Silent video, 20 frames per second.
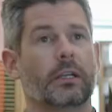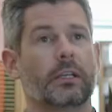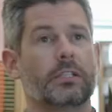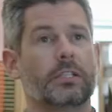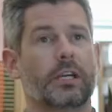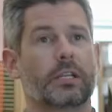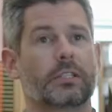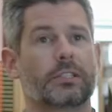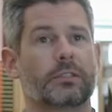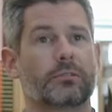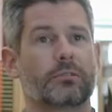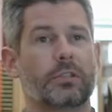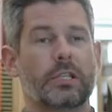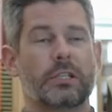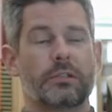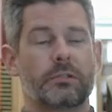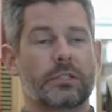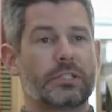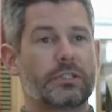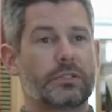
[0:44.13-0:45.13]
conducting
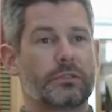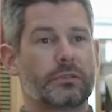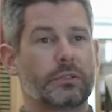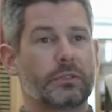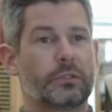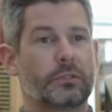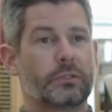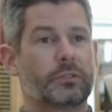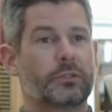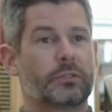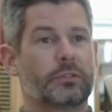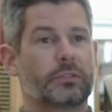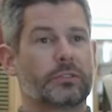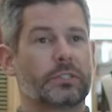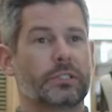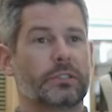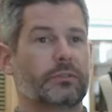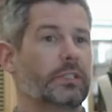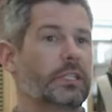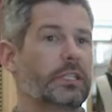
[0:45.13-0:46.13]
radio interviews,
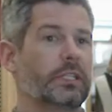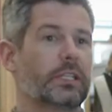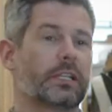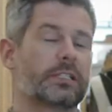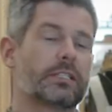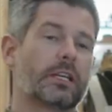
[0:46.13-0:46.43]
TV, that